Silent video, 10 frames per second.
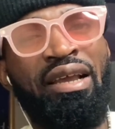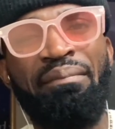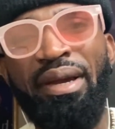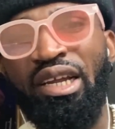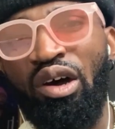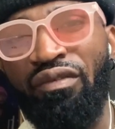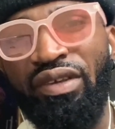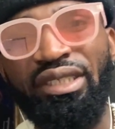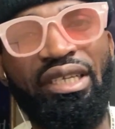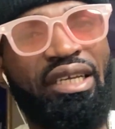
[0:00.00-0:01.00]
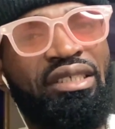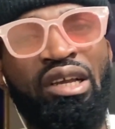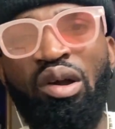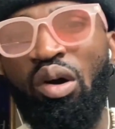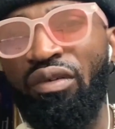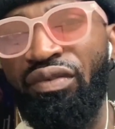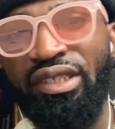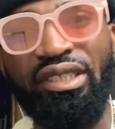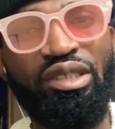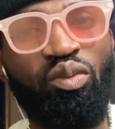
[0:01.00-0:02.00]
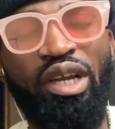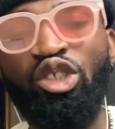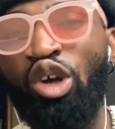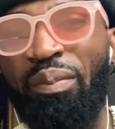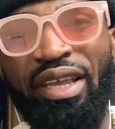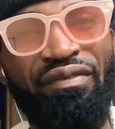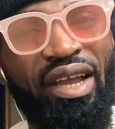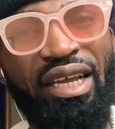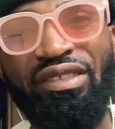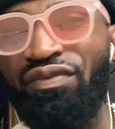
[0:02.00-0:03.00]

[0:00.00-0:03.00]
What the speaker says: medical visits, conferences, workshop events,